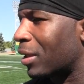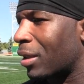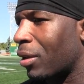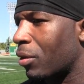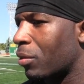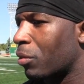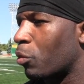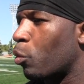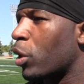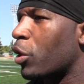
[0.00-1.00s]
you know,
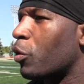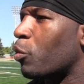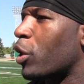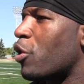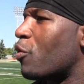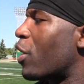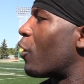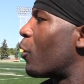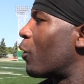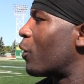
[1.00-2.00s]
when you
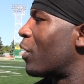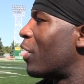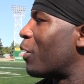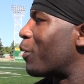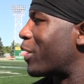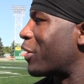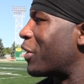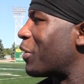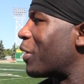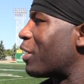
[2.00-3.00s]
know what you're
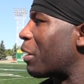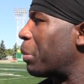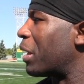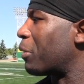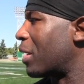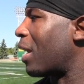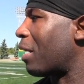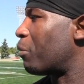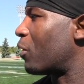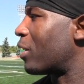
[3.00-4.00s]
doing, you can play with a
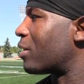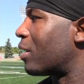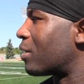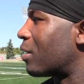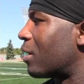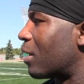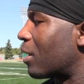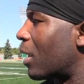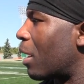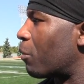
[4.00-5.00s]
lot more intensity and
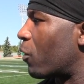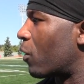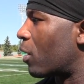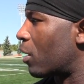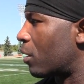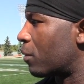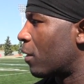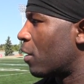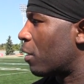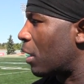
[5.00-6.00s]
a lot
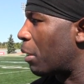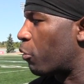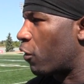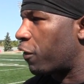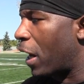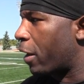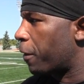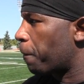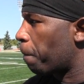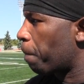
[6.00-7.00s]
more fire.